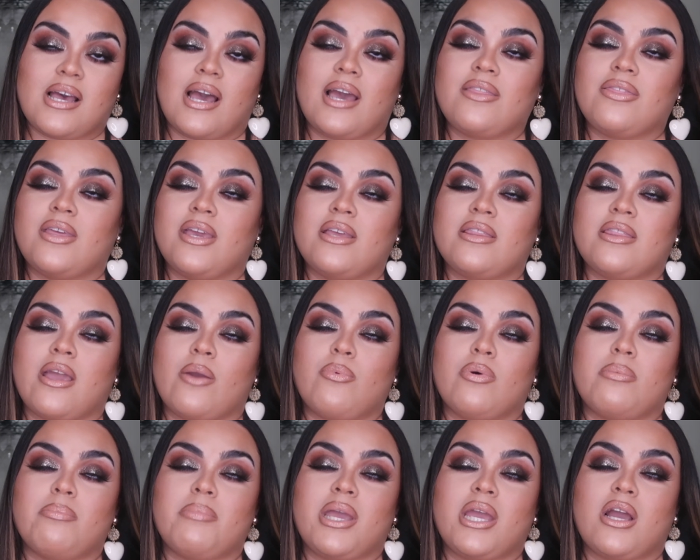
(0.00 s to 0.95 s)
I think they
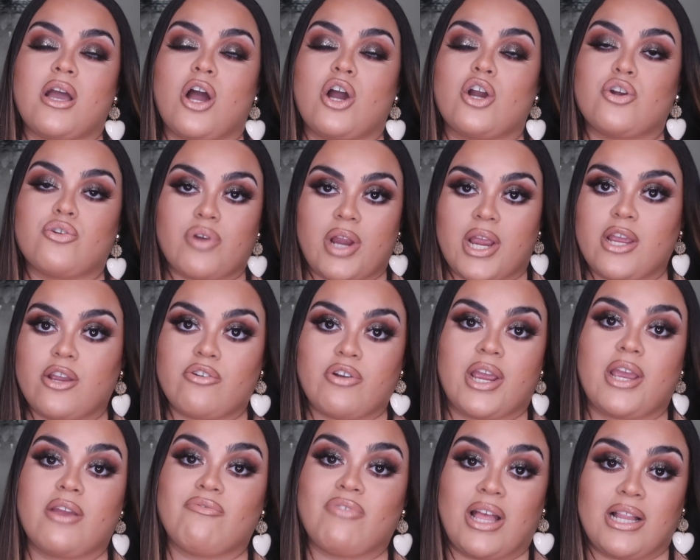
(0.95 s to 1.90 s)
would make a great
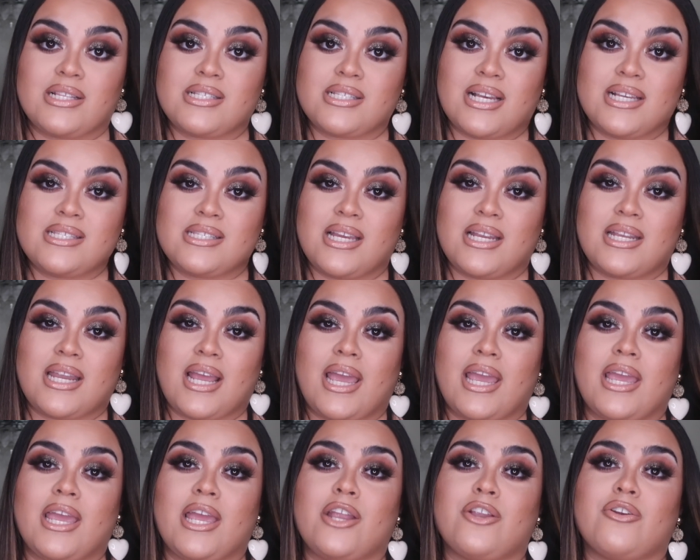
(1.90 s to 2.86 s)
Valentine's Day
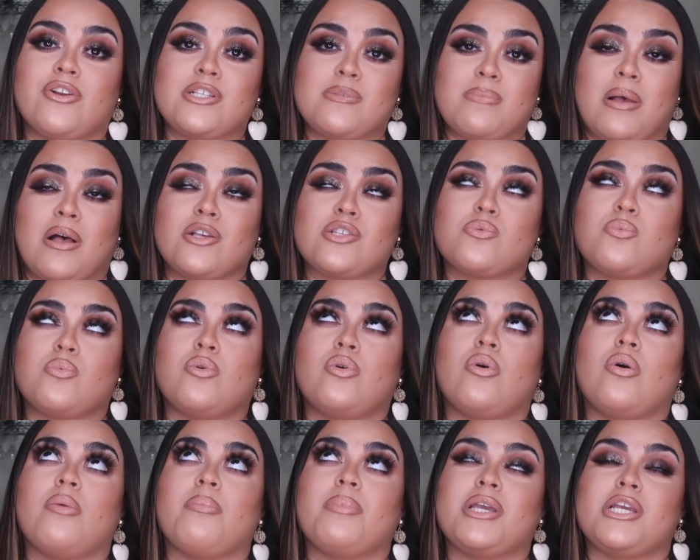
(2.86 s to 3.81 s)
night, and your spouse
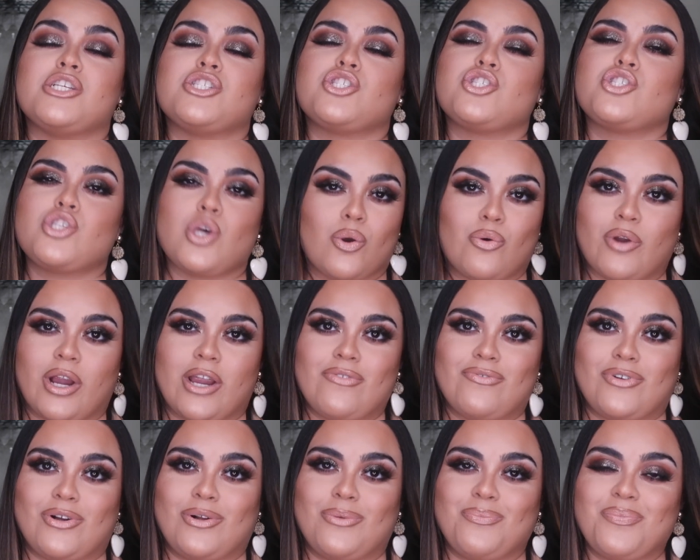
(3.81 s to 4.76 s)
will be so
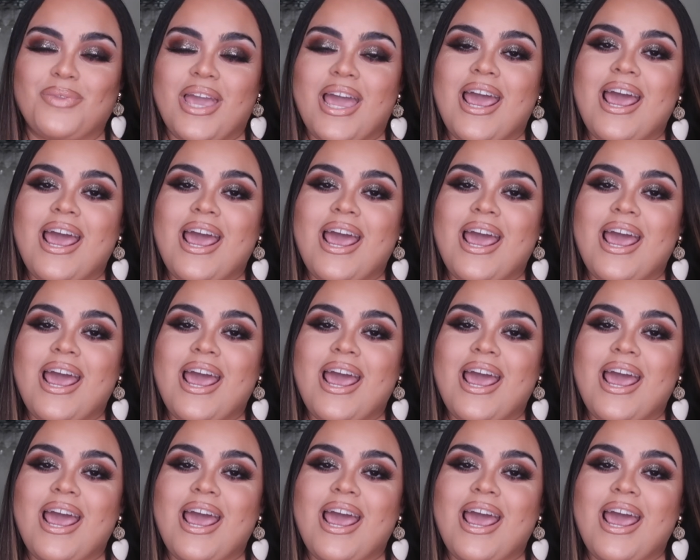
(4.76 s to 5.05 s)
grateful.